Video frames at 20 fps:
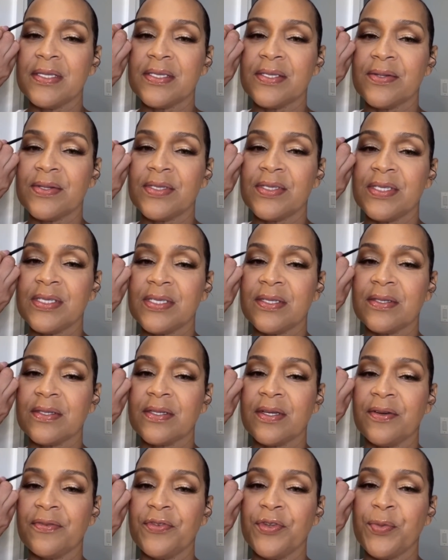So it's just a,
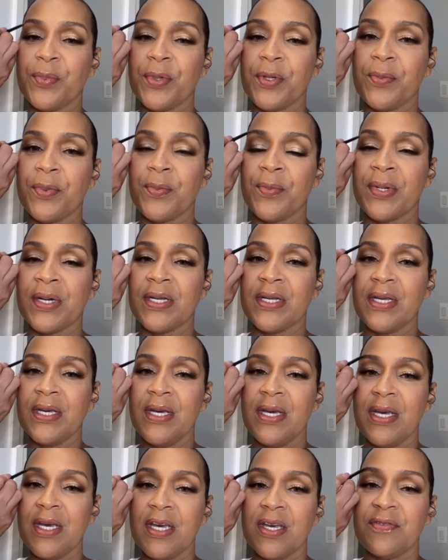a few people. But
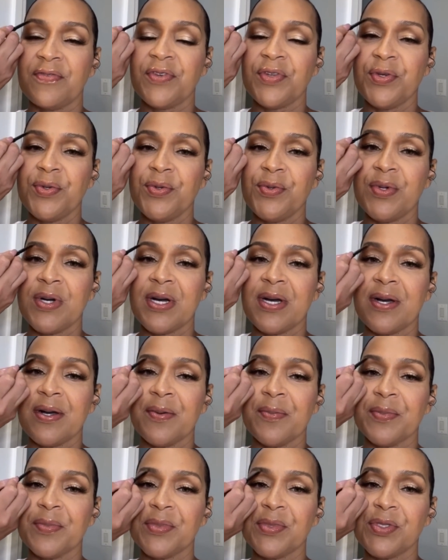if you
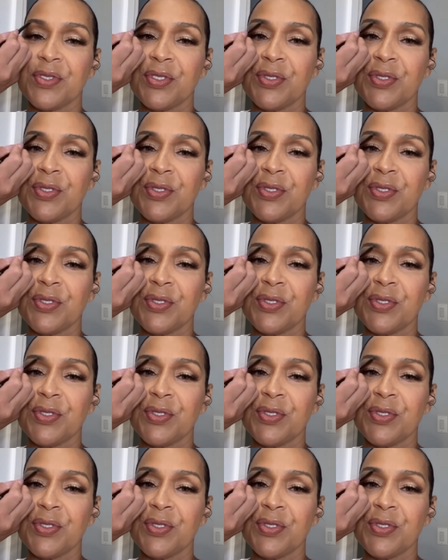um,